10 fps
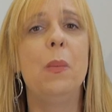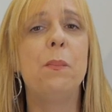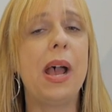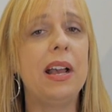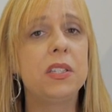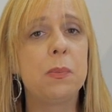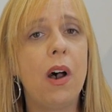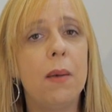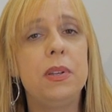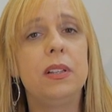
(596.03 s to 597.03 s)
Past
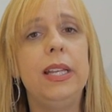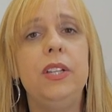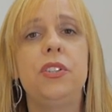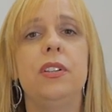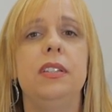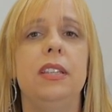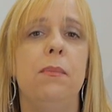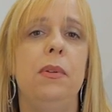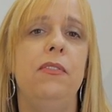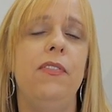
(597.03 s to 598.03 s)
populations
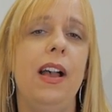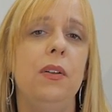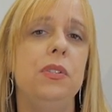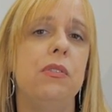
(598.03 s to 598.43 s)
have been found